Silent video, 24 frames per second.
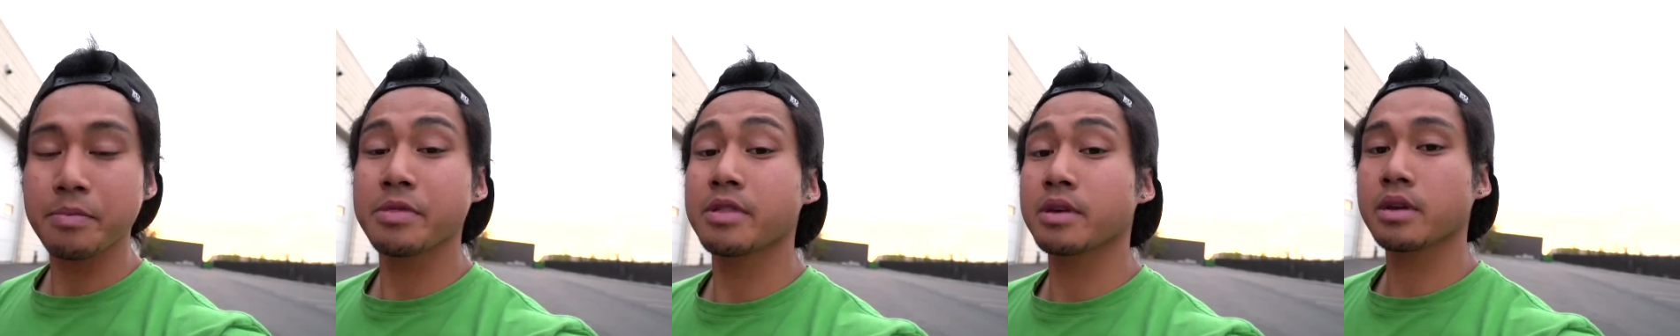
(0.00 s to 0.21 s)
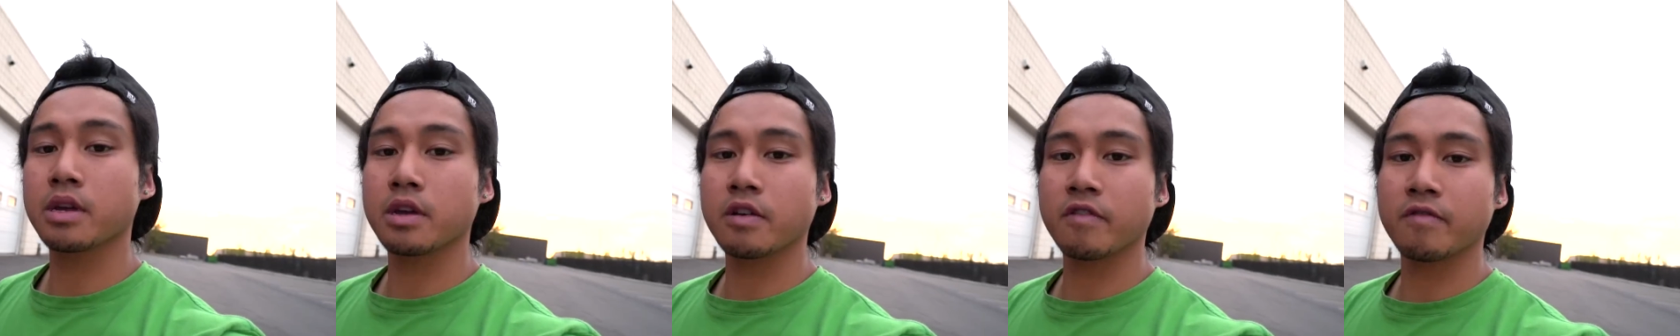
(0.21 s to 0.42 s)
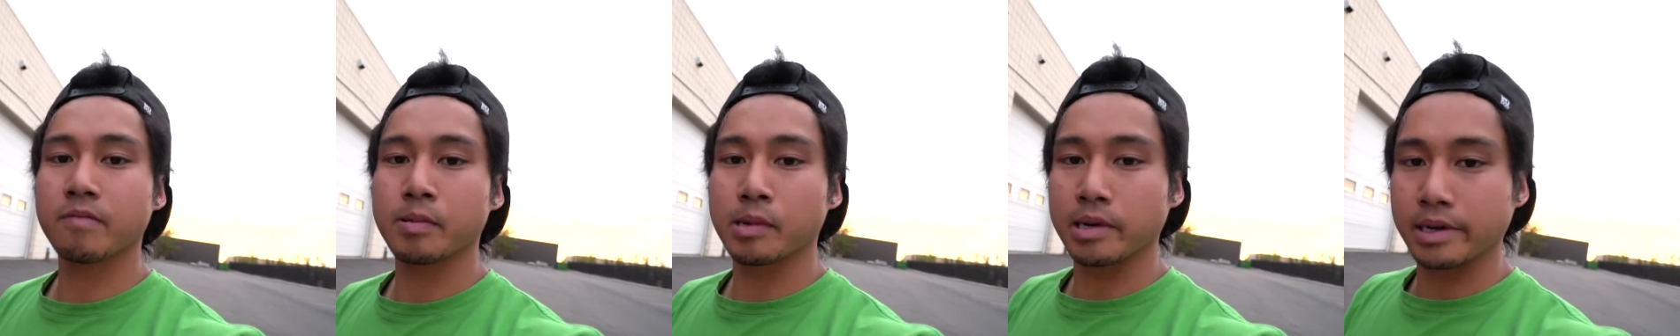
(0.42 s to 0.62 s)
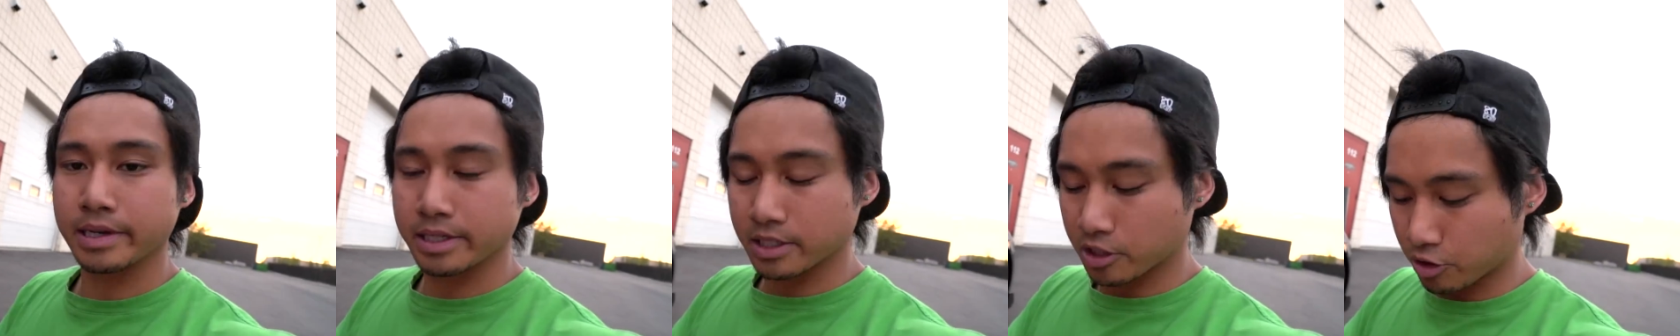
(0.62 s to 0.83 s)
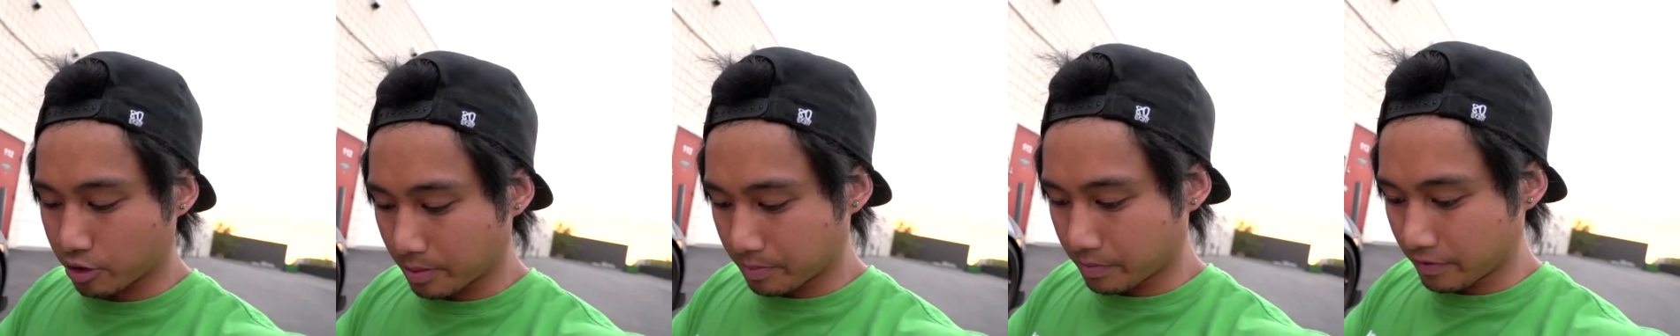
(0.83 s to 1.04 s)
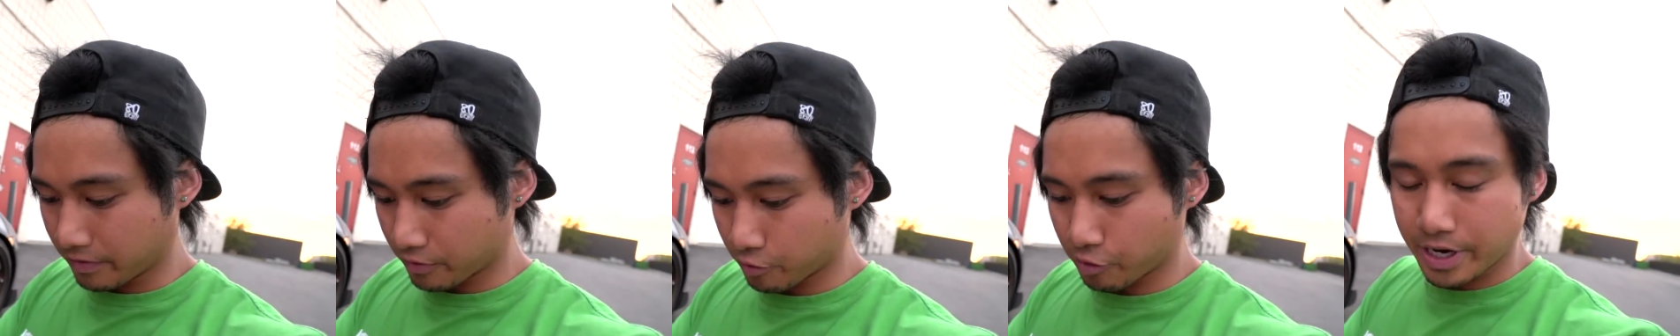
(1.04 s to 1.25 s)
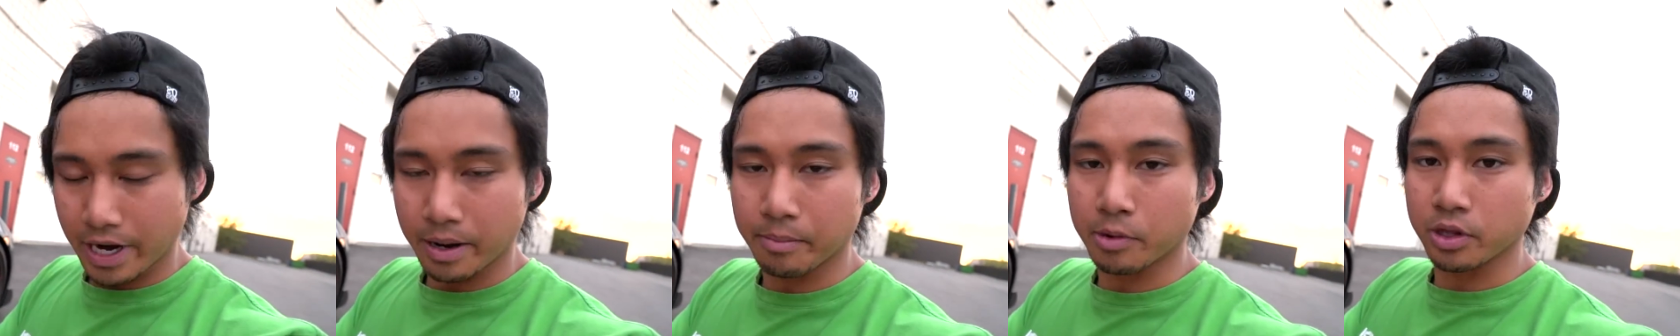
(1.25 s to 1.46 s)
thinking of putting a strip of
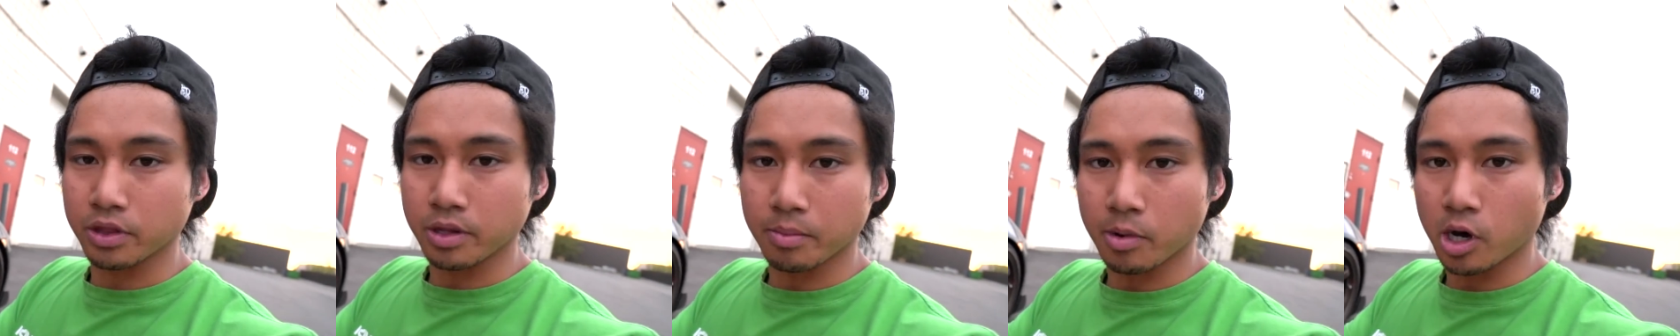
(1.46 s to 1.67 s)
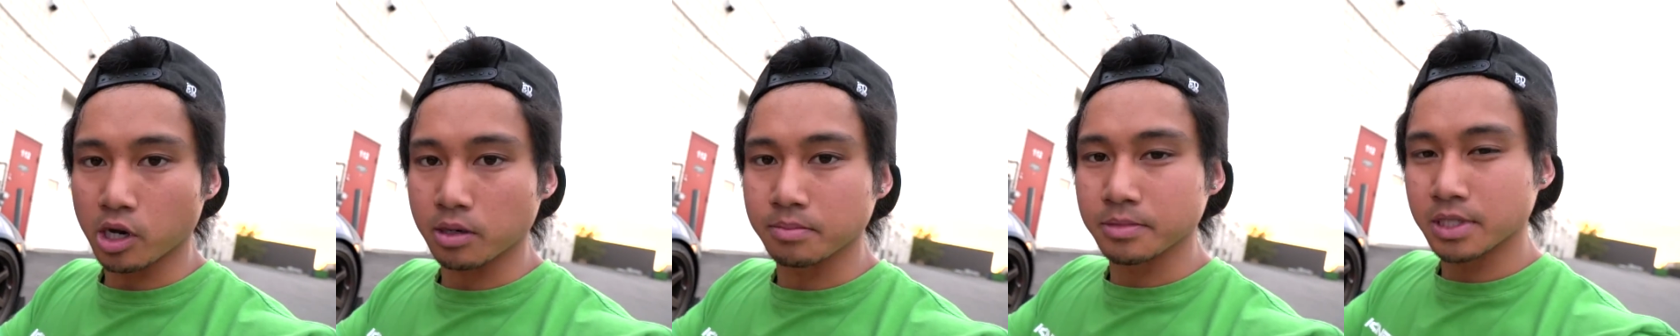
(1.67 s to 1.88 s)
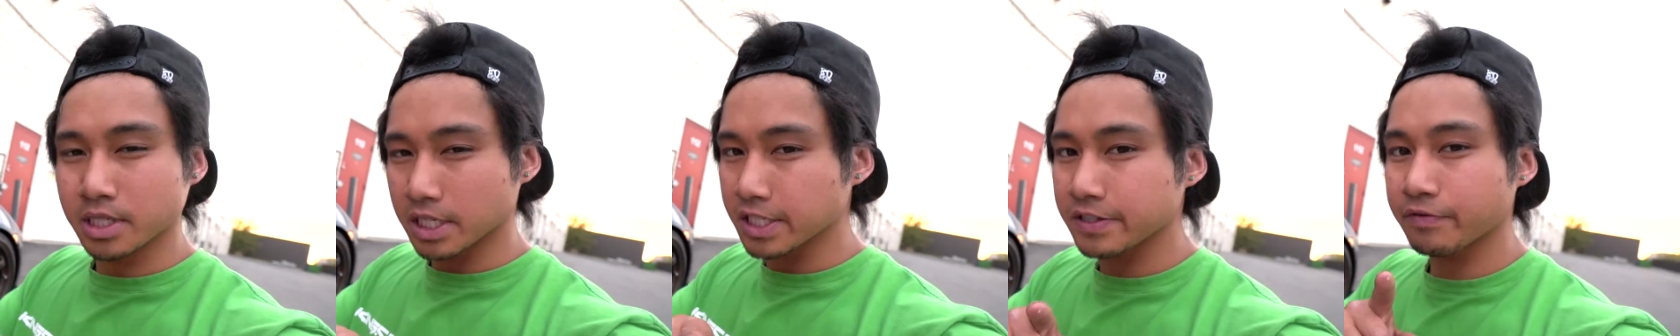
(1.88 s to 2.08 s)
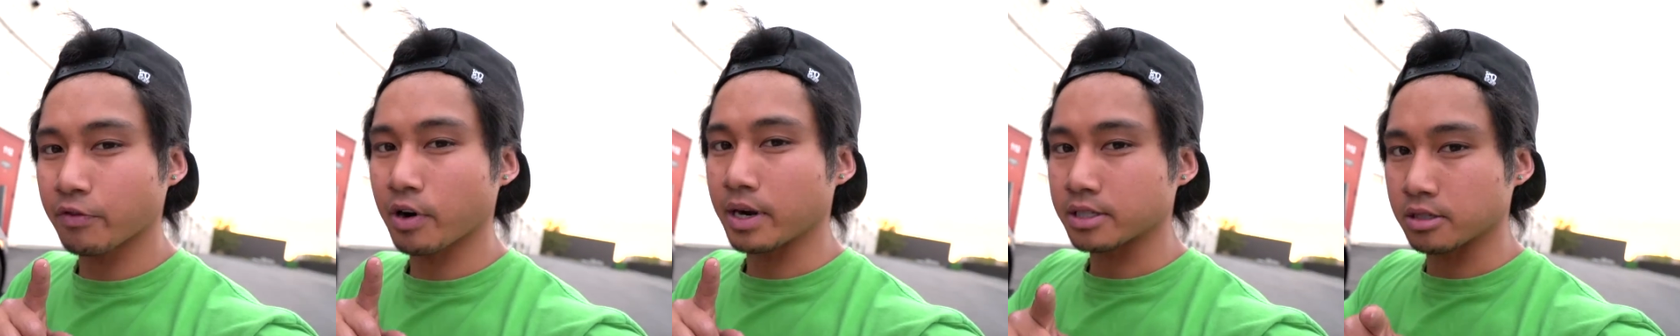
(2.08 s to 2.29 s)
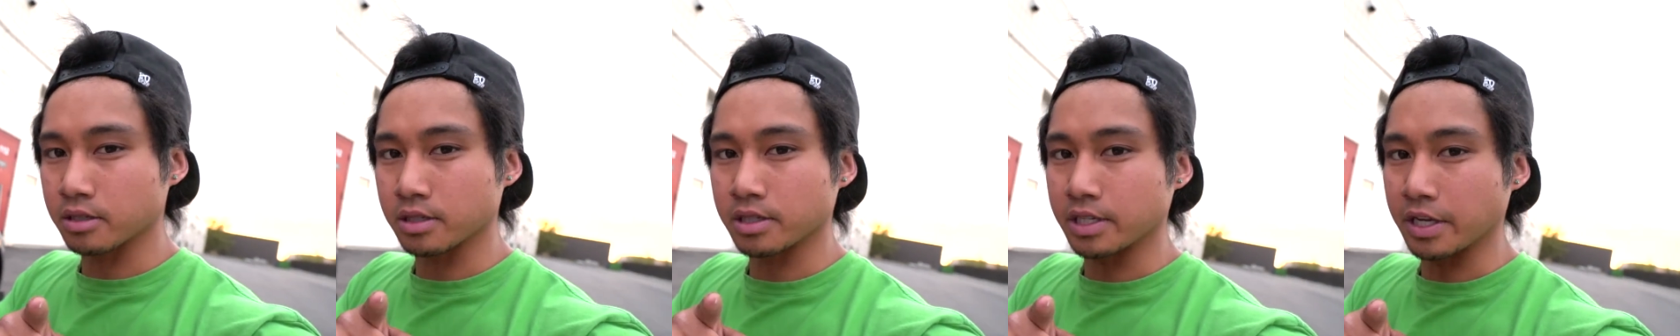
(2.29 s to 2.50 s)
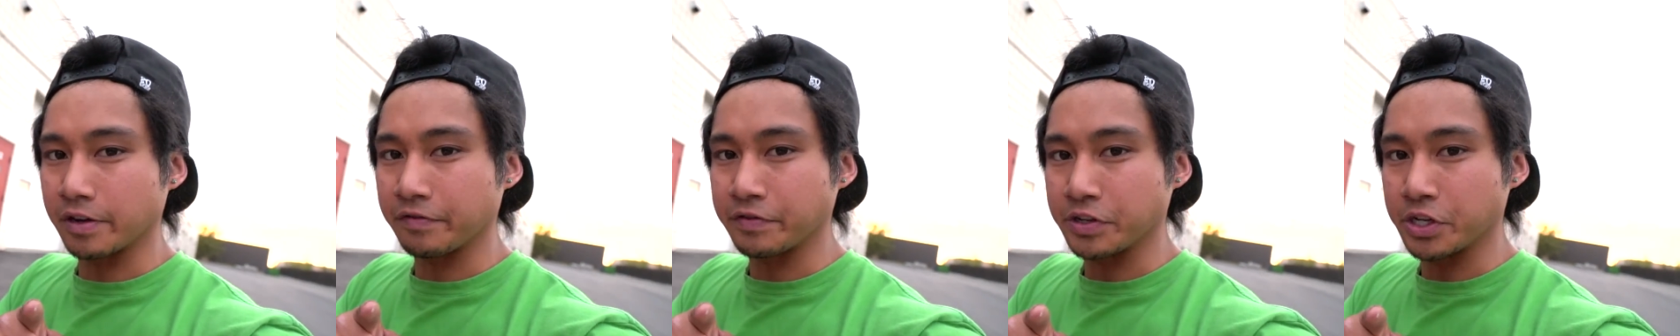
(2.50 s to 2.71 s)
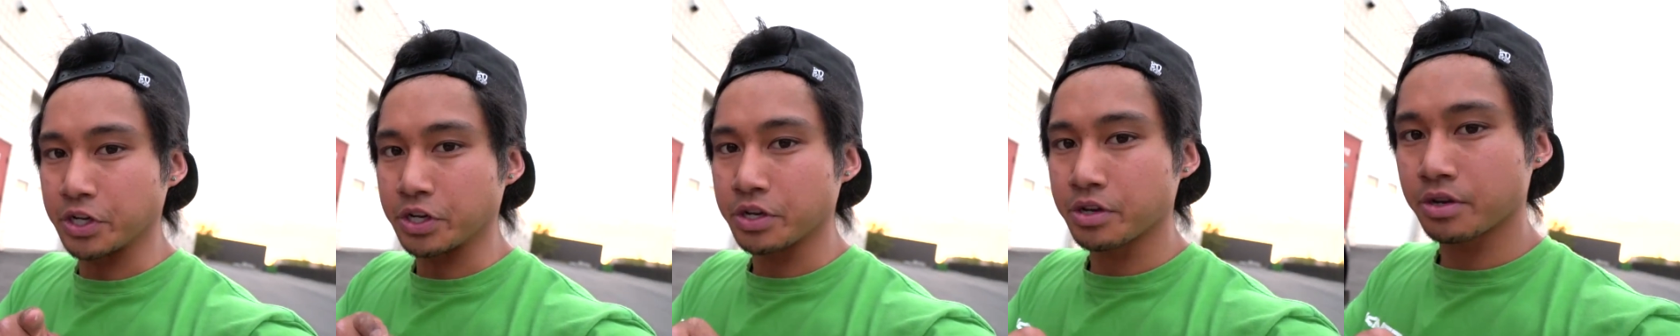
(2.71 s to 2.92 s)
3M on the bottom just for extra safety.